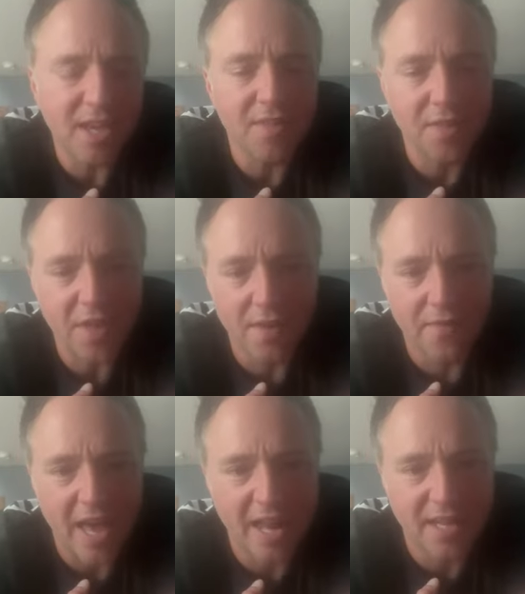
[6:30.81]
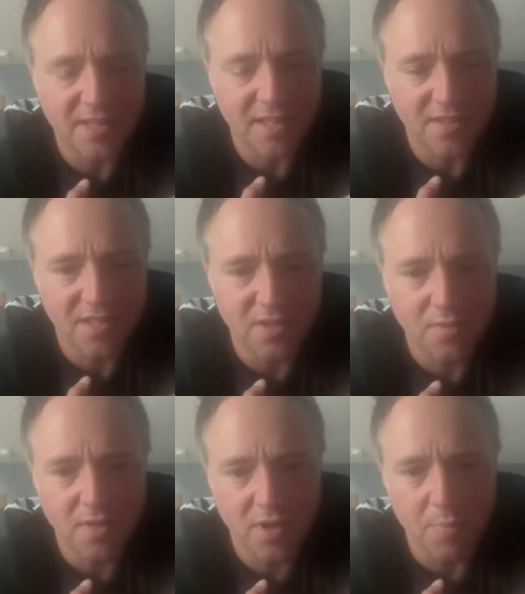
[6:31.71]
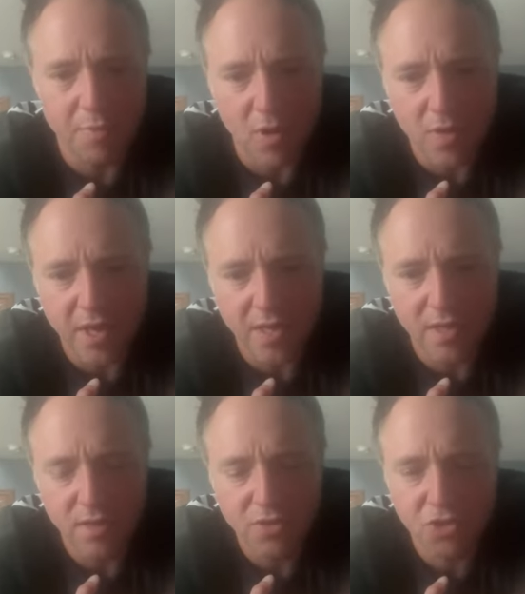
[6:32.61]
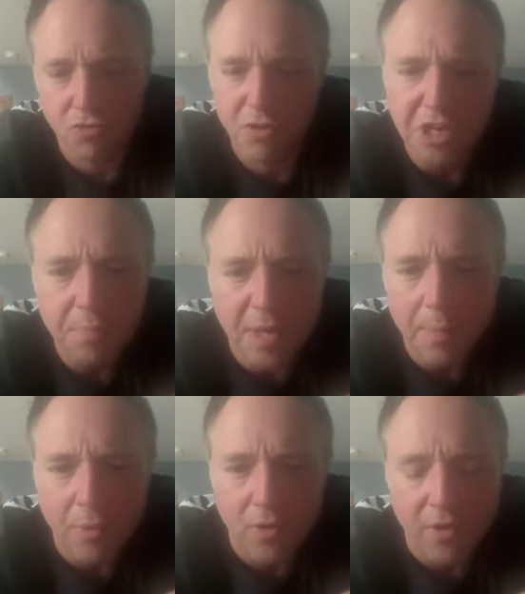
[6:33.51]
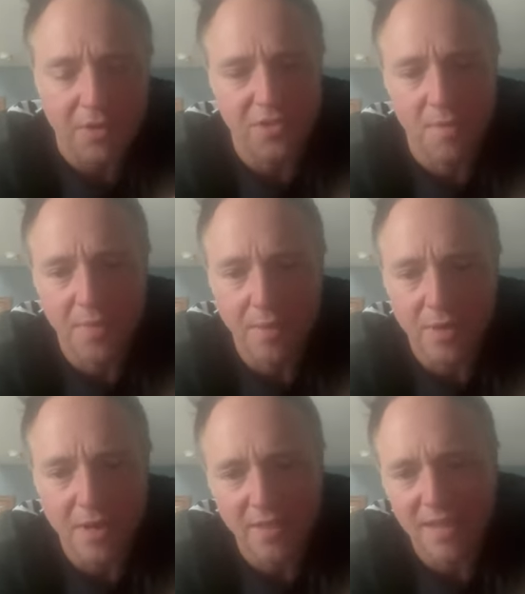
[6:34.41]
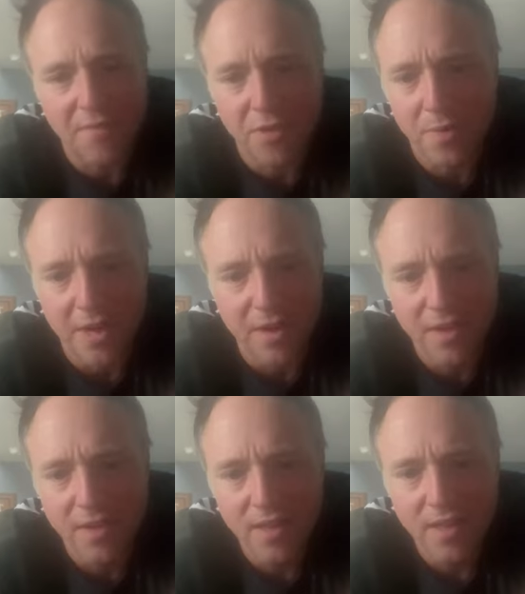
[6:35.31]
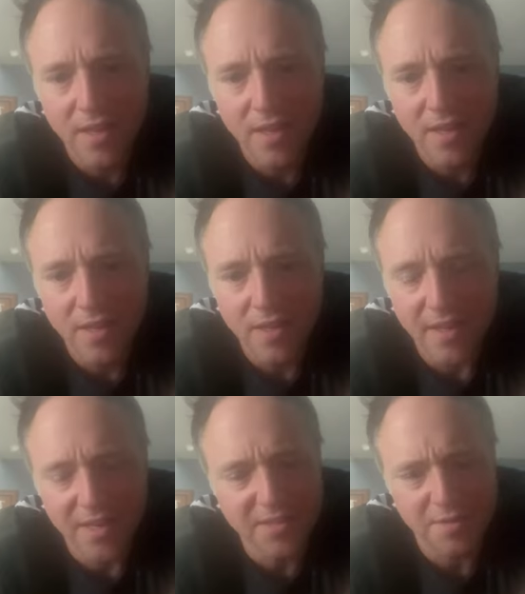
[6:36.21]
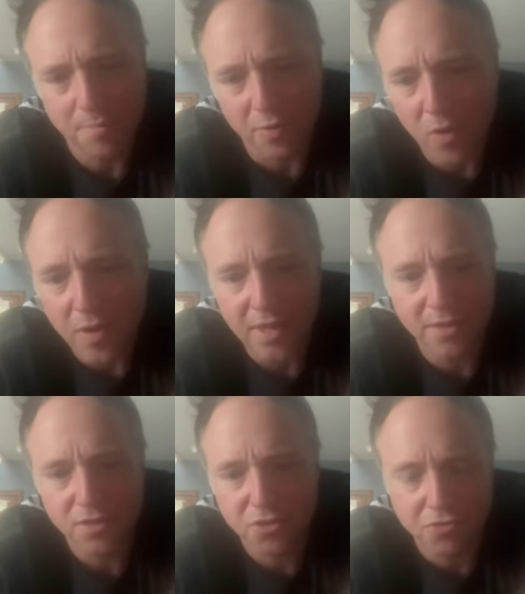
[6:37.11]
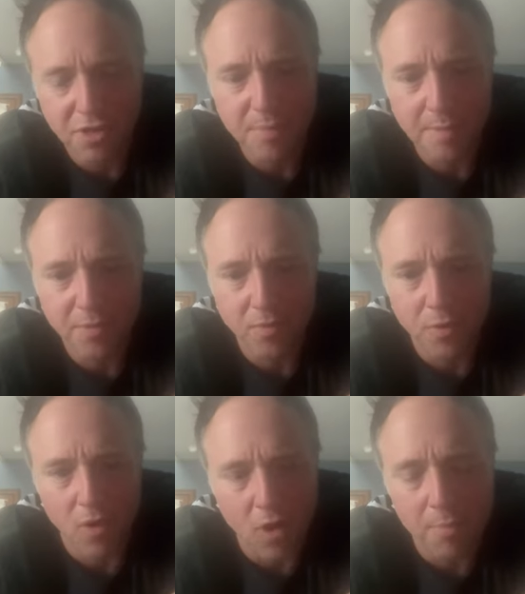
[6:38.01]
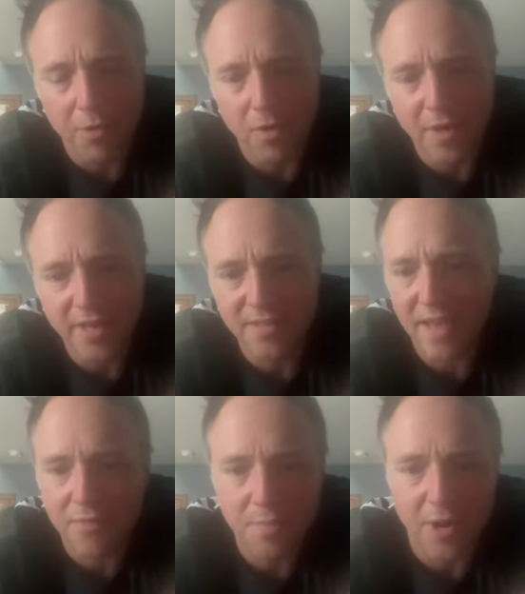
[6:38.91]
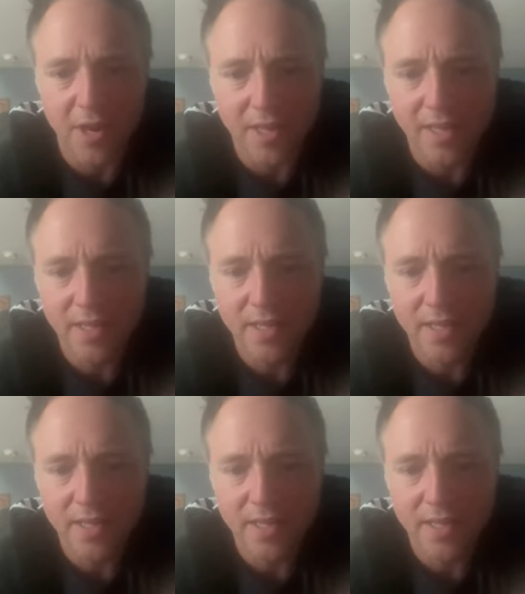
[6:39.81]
Yeah, they think of addicts as these, you know, broken street people or something, when it's everywhere. It isn't broken street people. We're all broken. It's everybody.